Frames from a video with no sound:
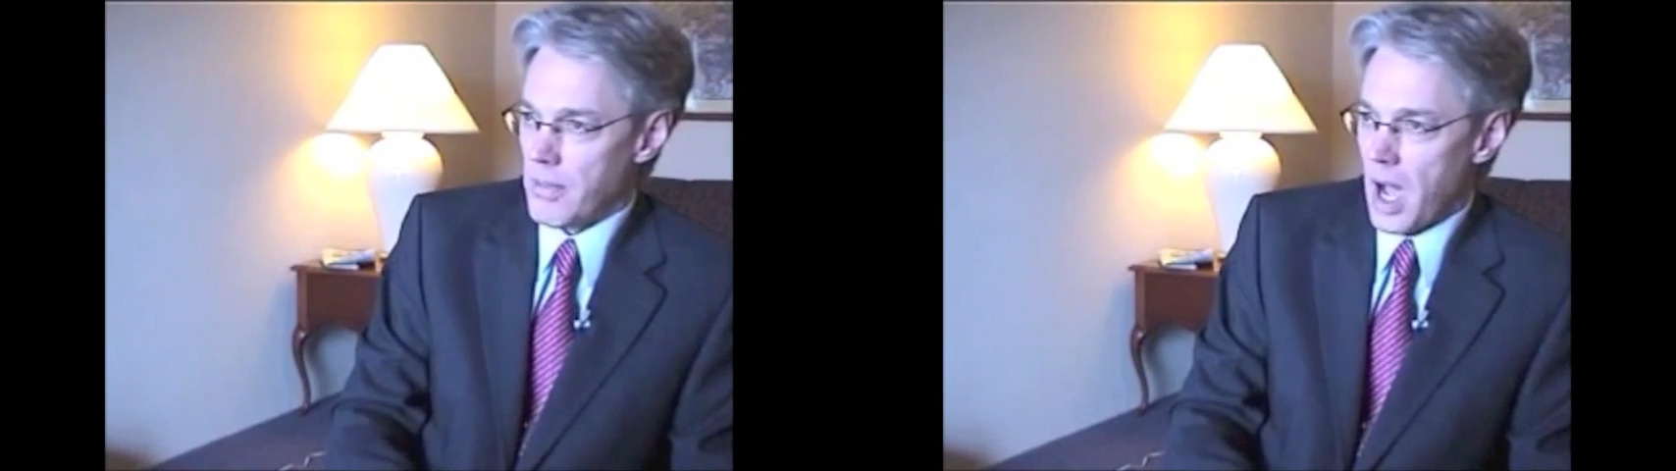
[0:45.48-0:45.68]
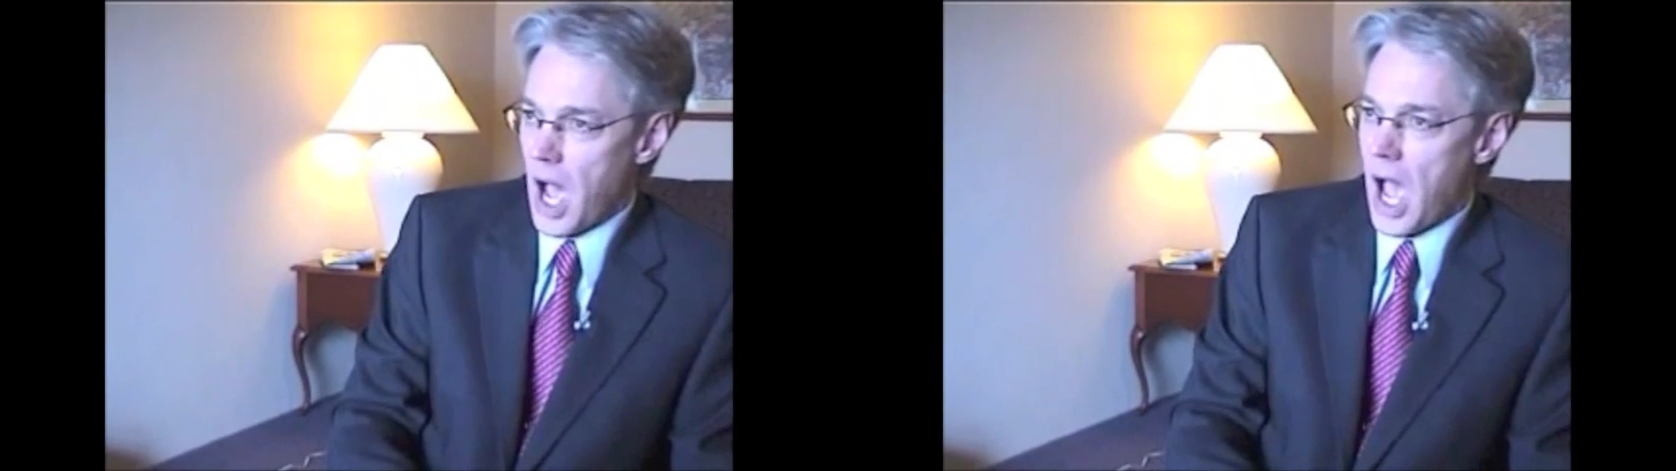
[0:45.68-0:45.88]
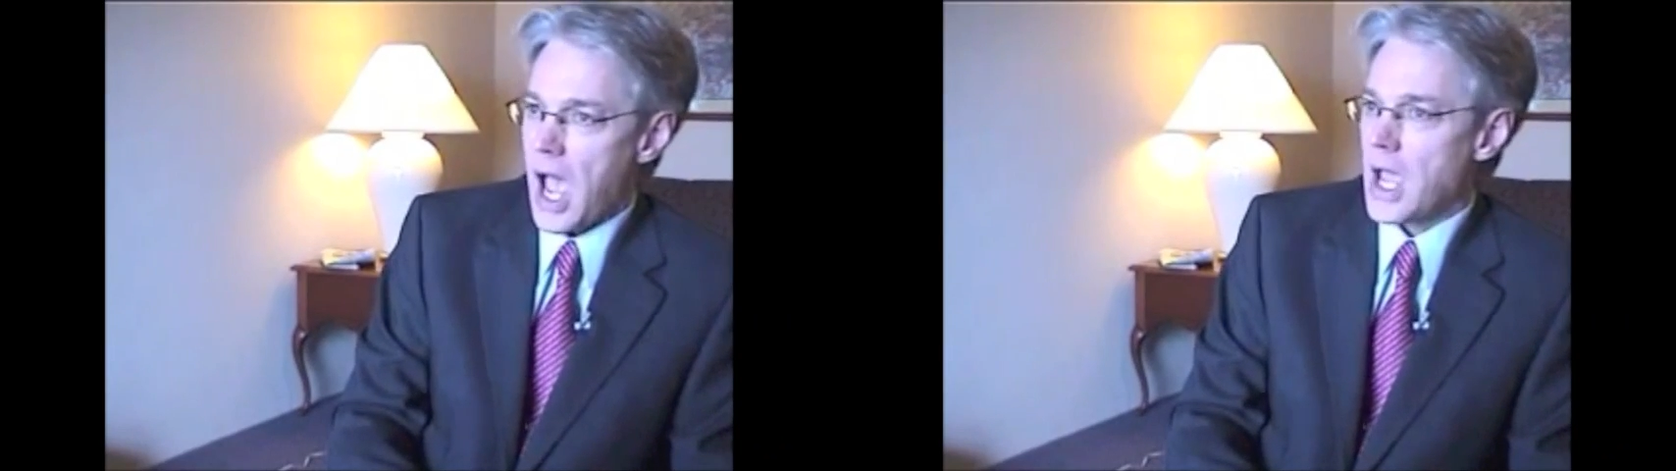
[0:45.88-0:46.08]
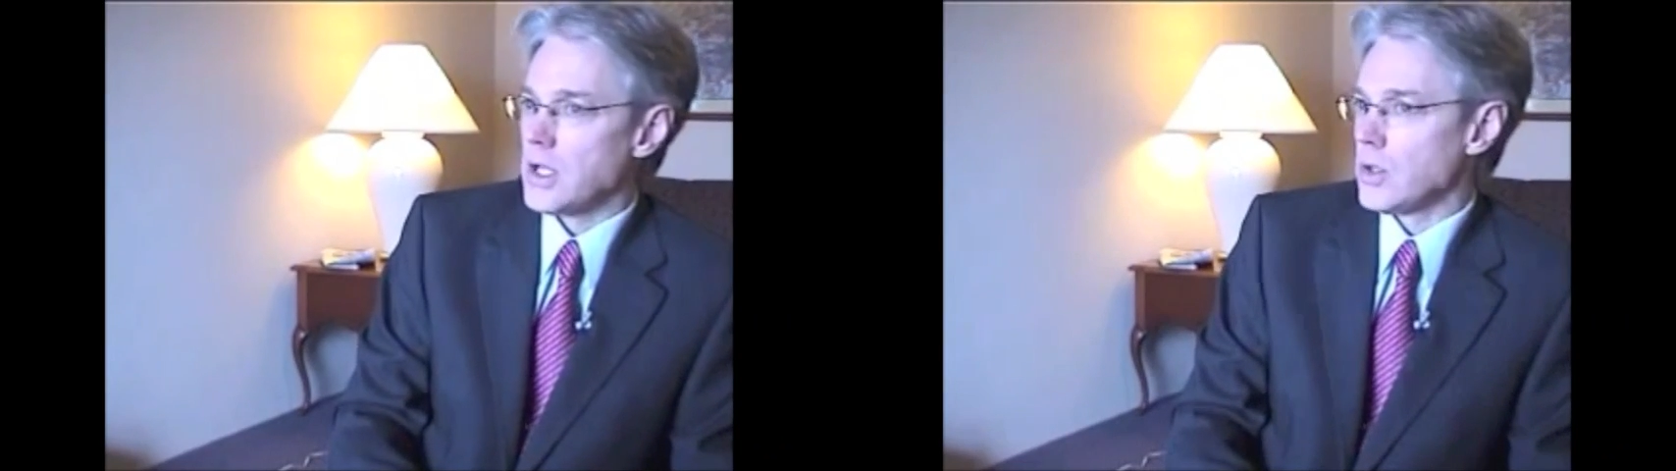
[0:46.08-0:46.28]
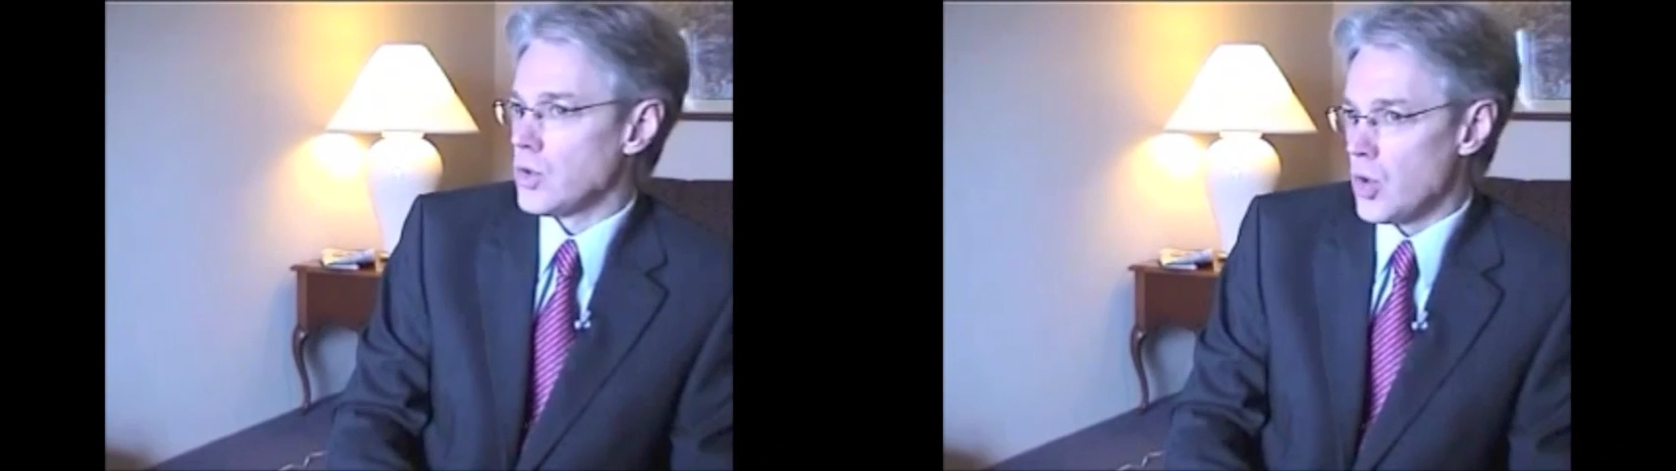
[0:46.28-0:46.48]
The
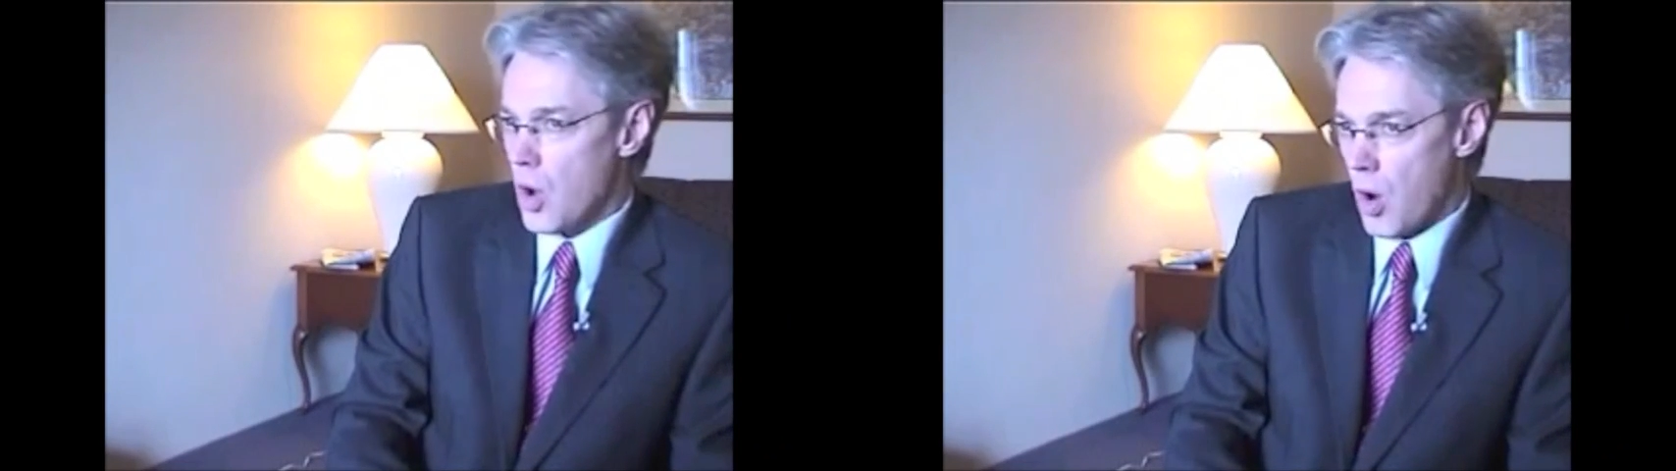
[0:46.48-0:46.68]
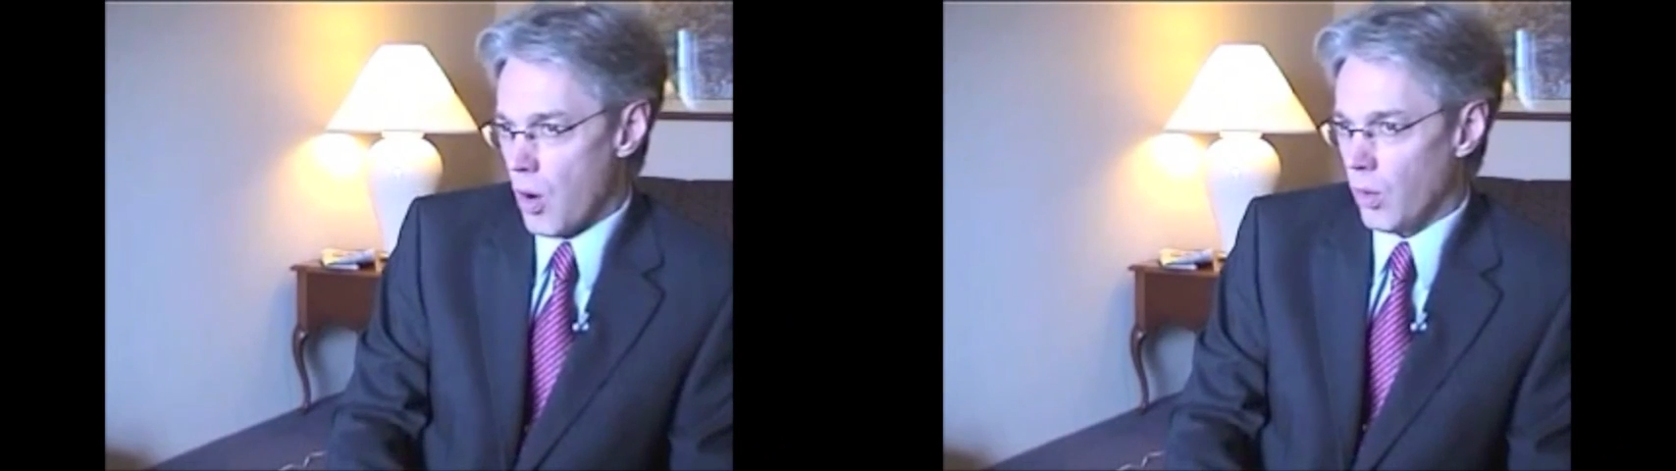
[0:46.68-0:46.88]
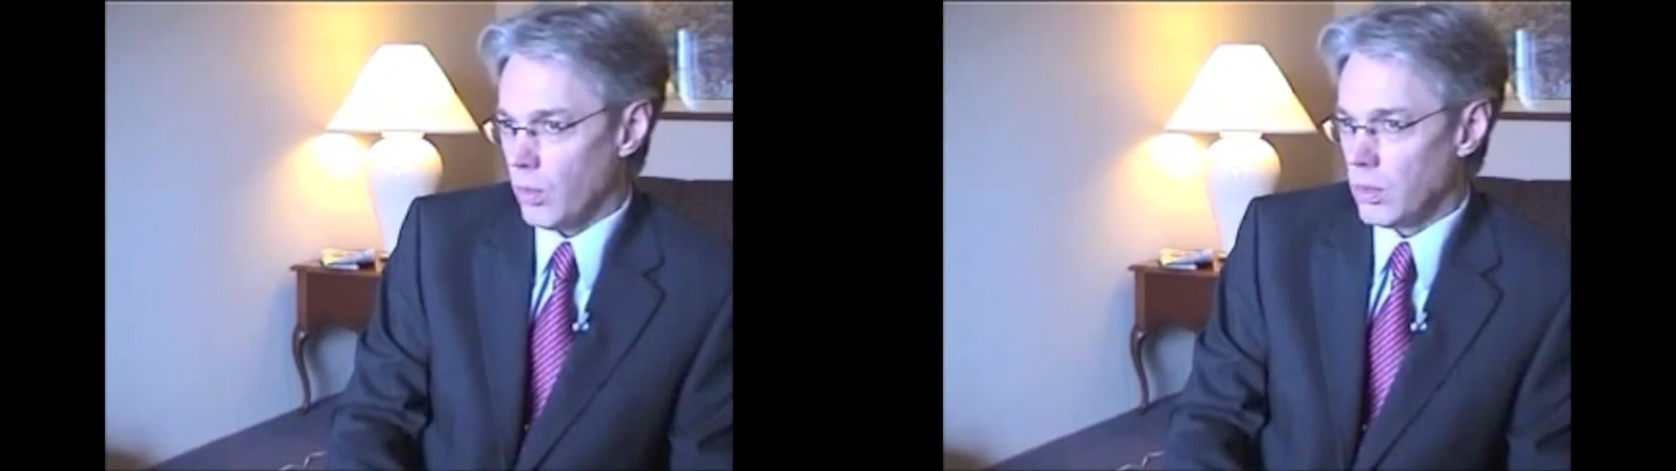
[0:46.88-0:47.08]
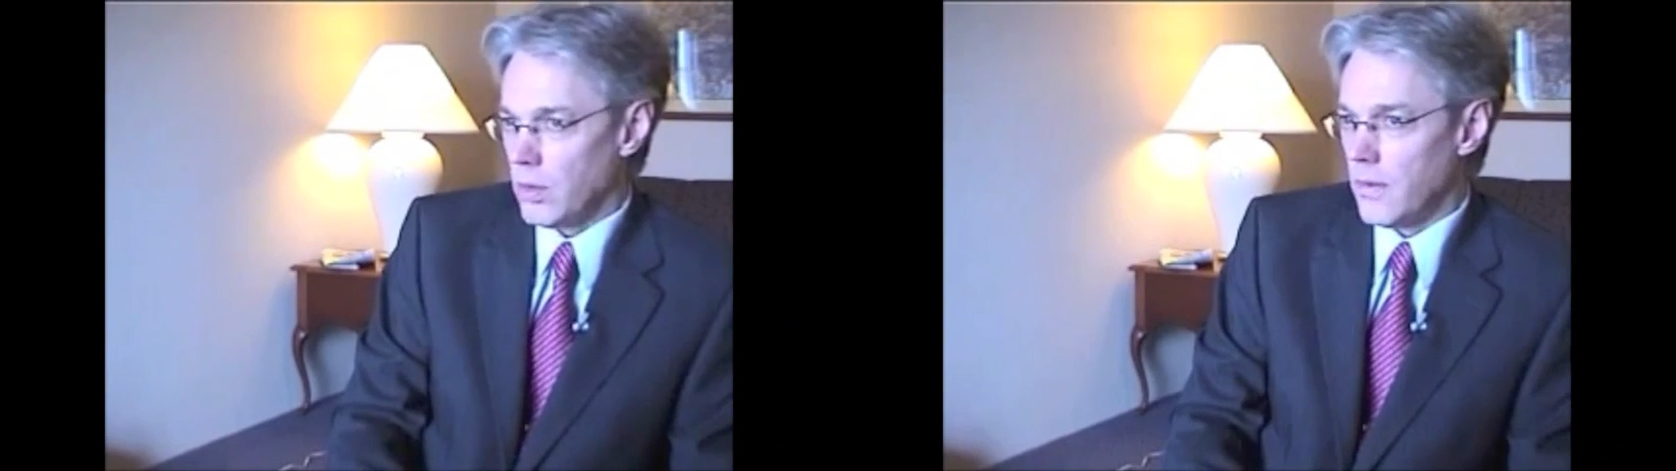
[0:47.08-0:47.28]
Baha'is know